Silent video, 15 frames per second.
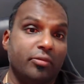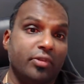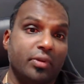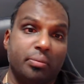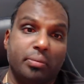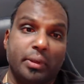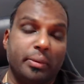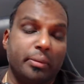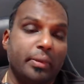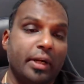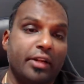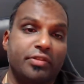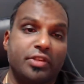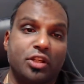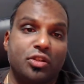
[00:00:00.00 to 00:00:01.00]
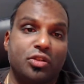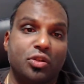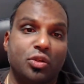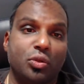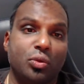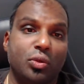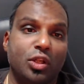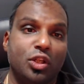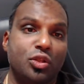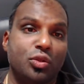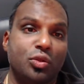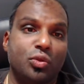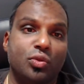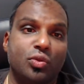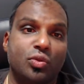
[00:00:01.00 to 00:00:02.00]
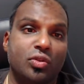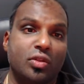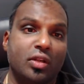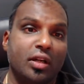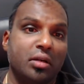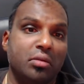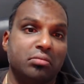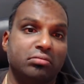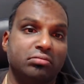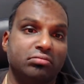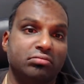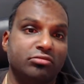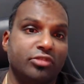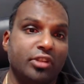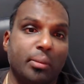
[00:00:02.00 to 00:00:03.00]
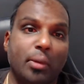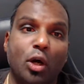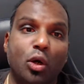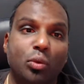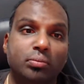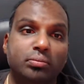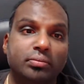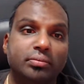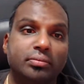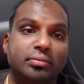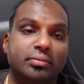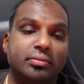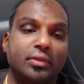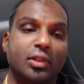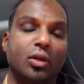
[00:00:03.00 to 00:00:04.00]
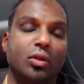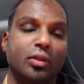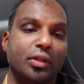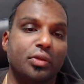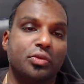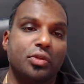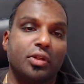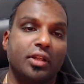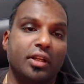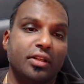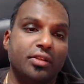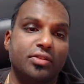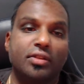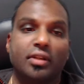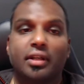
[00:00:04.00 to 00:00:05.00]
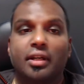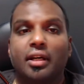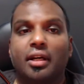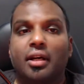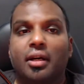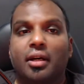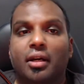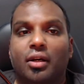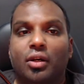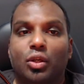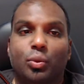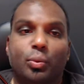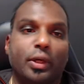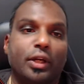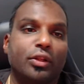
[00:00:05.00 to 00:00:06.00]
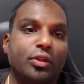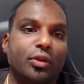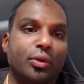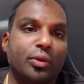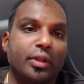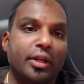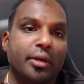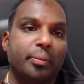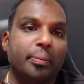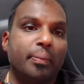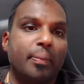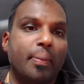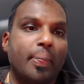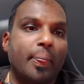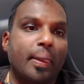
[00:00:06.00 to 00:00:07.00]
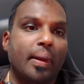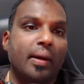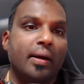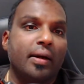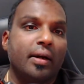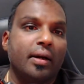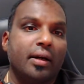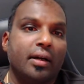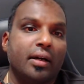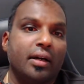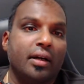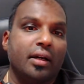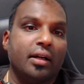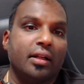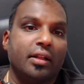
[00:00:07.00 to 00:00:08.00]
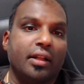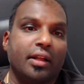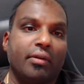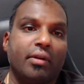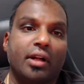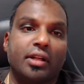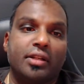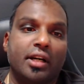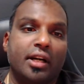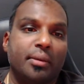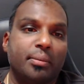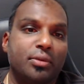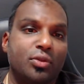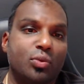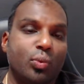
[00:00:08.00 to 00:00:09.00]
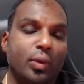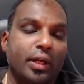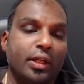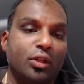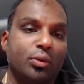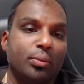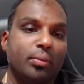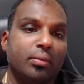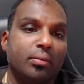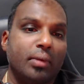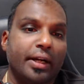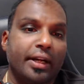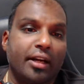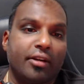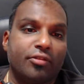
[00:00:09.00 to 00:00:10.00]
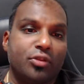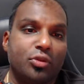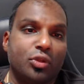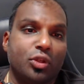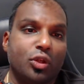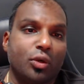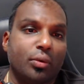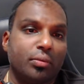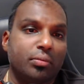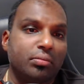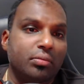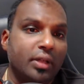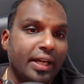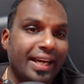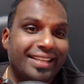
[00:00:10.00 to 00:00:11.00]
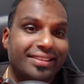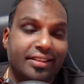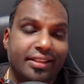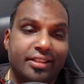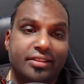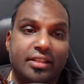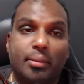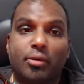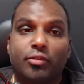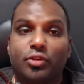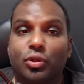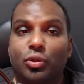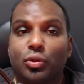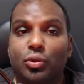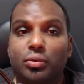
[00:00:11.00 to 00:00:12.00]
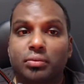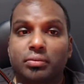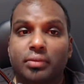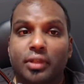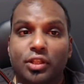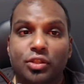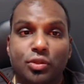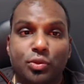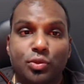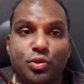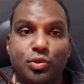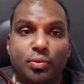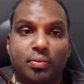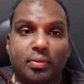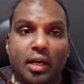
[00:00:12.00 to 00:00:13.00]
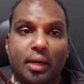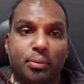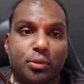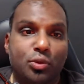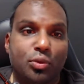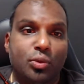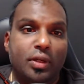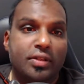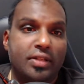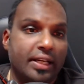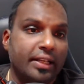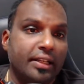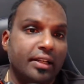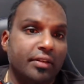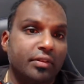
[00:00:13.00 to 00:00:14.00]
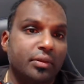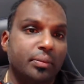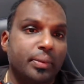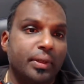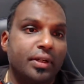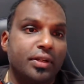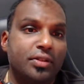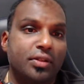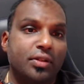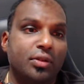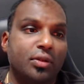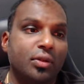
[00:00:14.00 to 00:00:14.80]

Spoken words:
people might have sent you issues from home, all those sort of things. You work through them. There are times when you might have to, escalate some of your issues up to a second level person